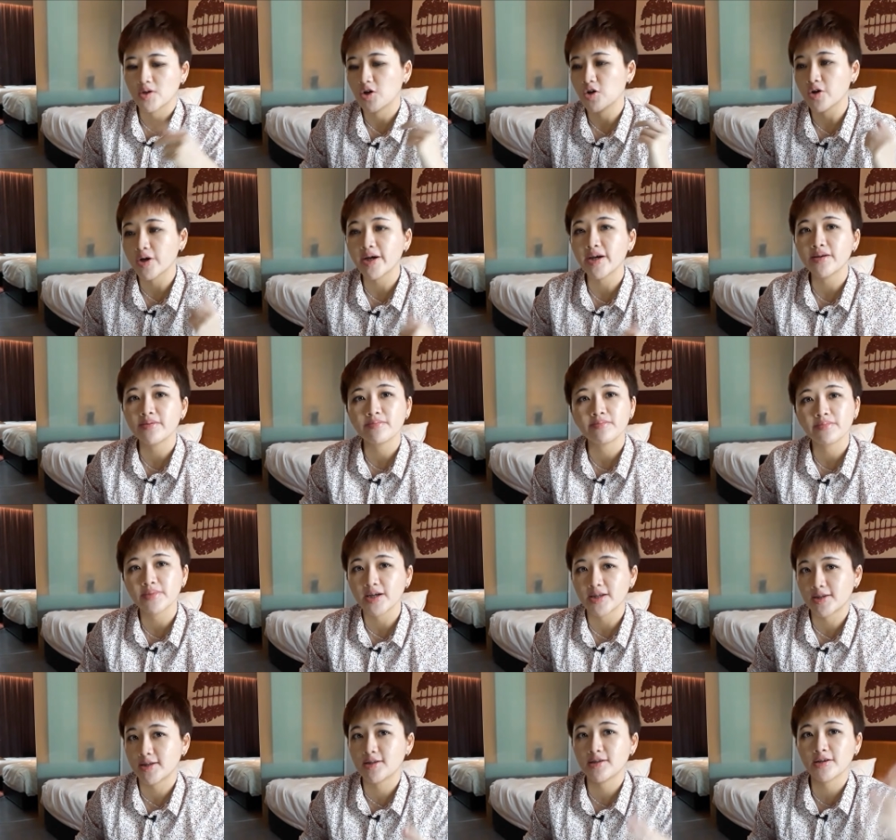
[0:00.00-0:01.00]
okay,
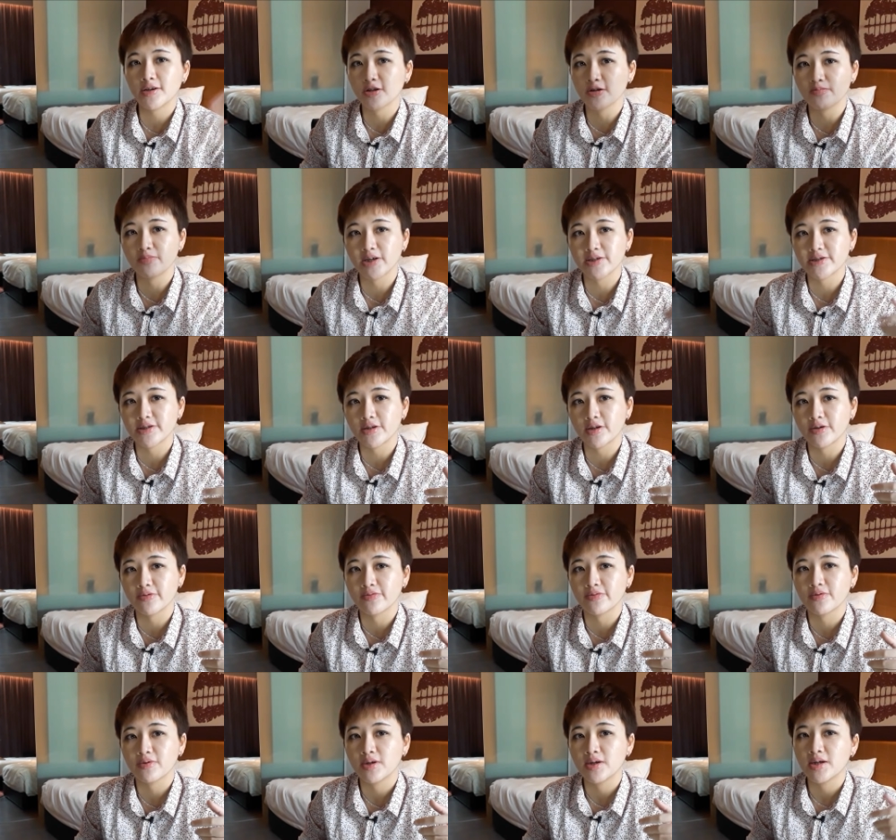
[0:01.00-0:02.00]
and then they're gonna brush it
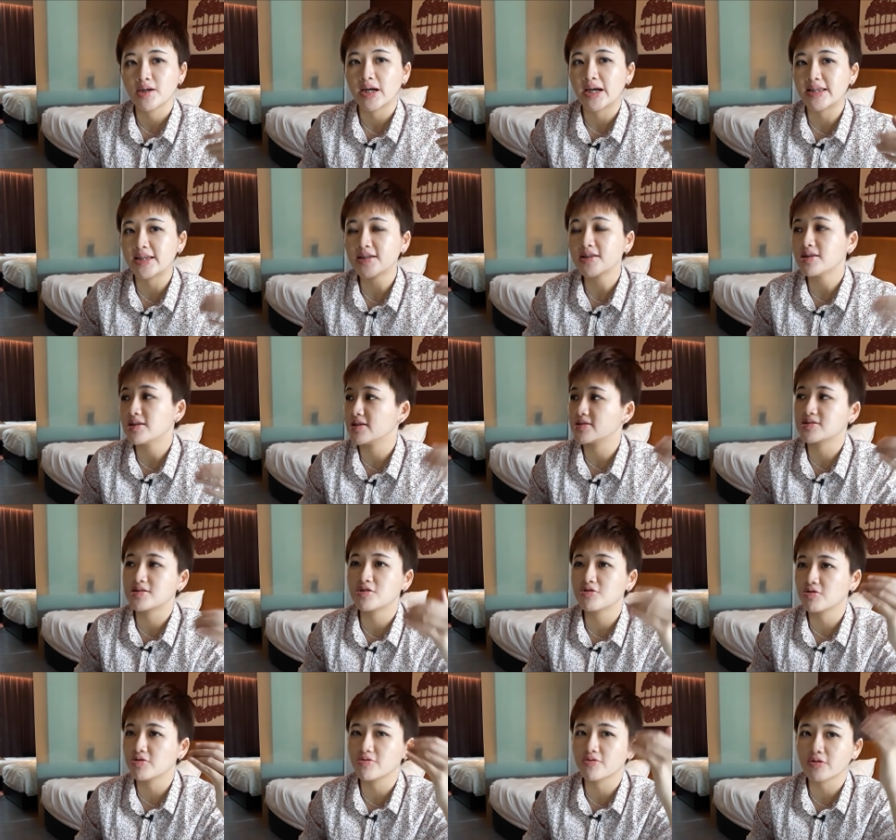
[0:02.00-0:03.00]
off. And then they're
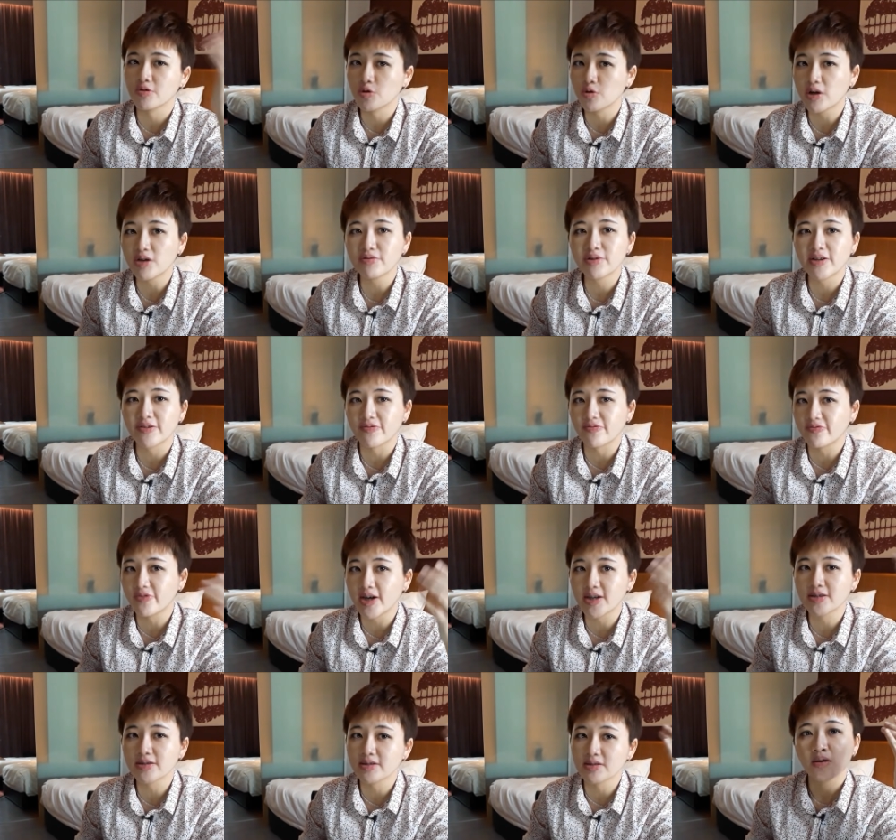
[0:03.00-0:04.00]
still going to go out there and
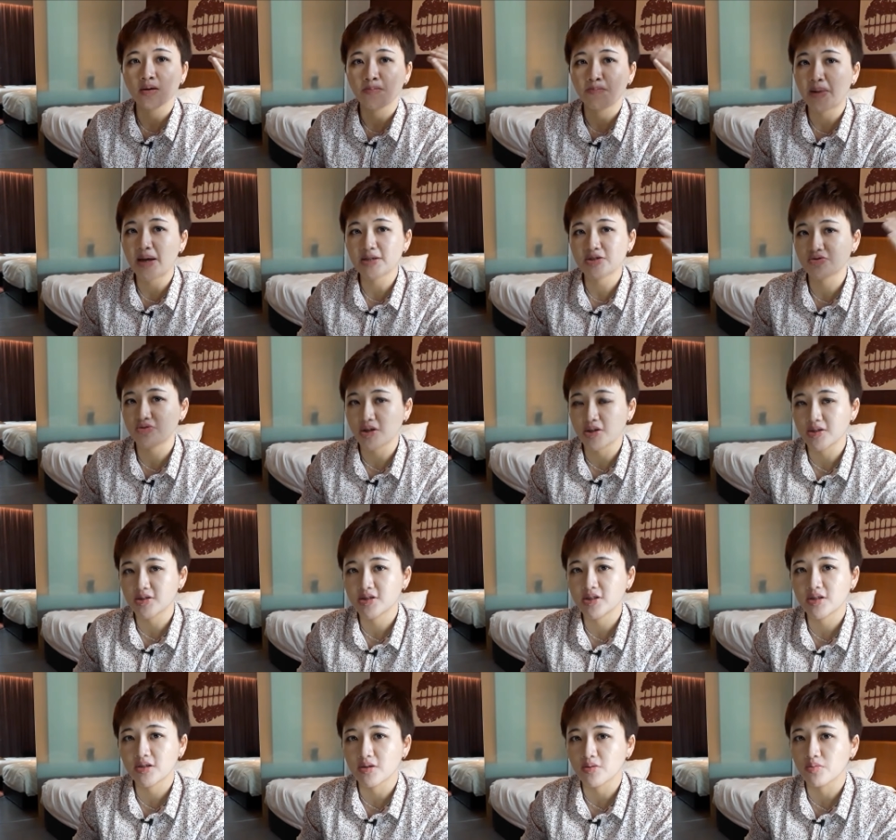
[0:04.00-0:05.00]
find the best
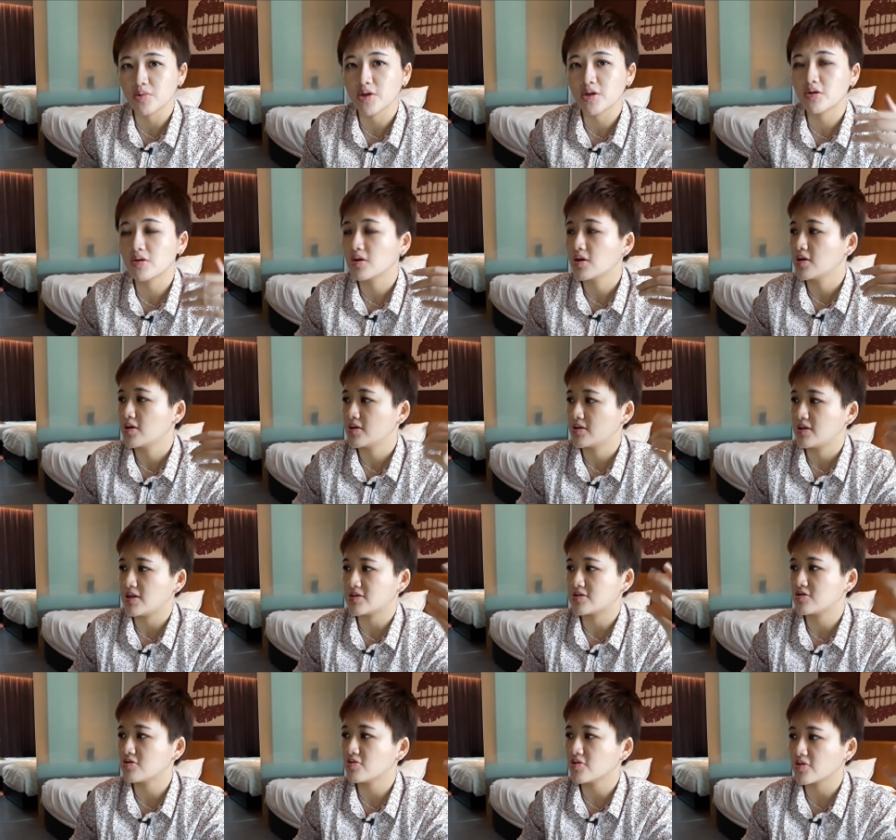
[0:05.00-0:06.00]
strategy in the world. They're
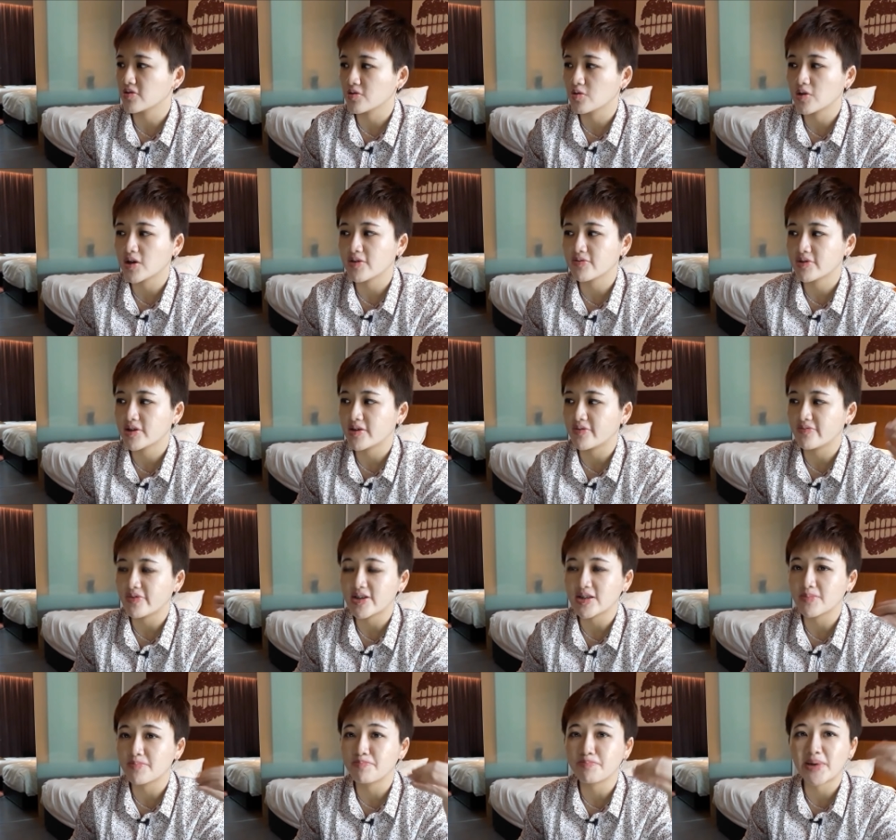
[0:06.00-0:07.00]
still going to go out there and
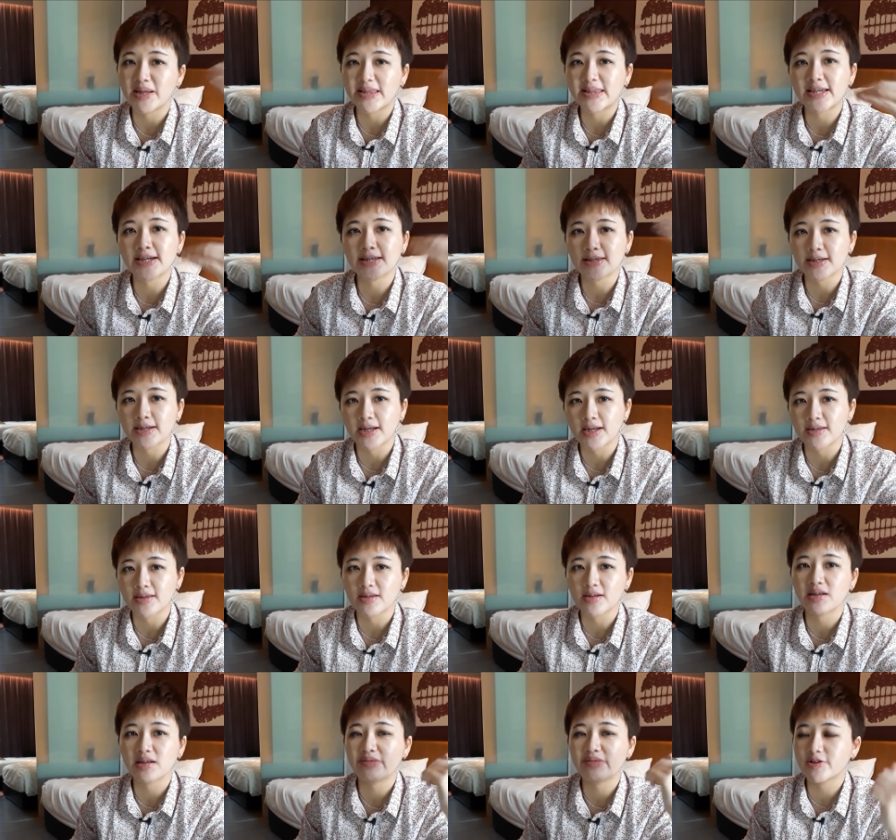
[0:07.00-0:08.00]
find a better
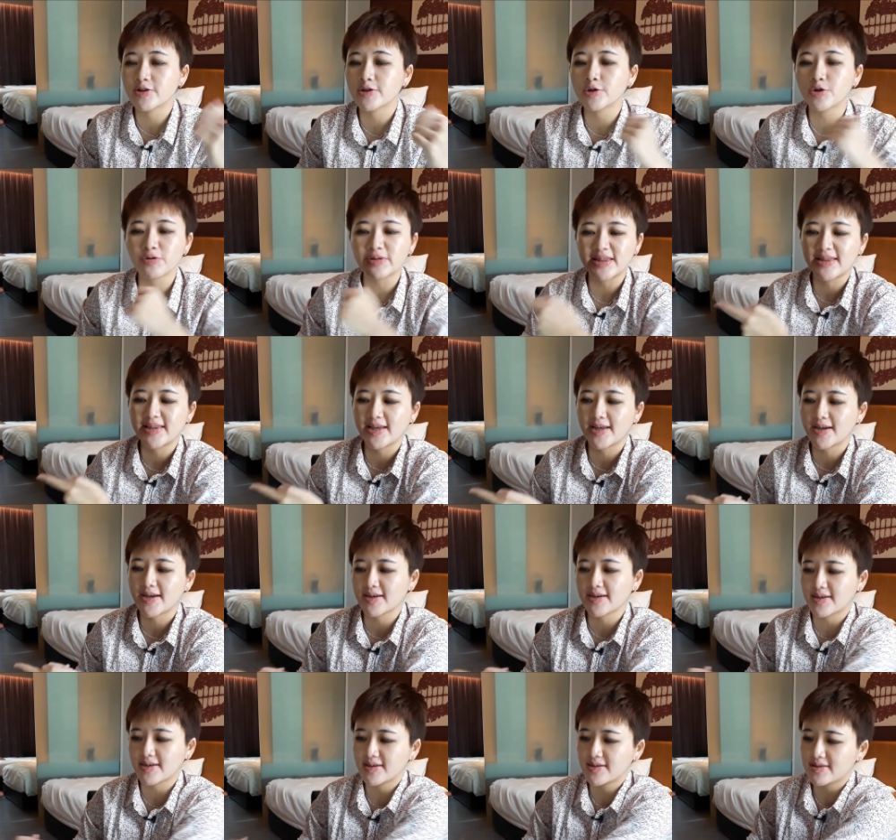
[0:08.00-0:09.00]
indicator, even though their
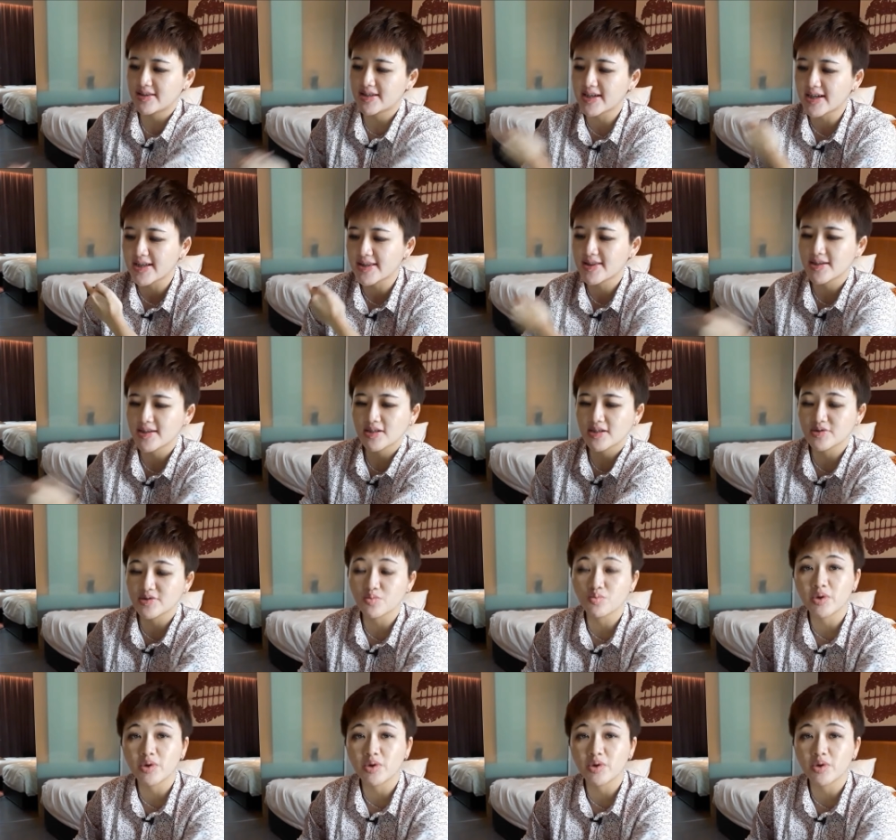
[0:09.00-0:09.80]
current indicator is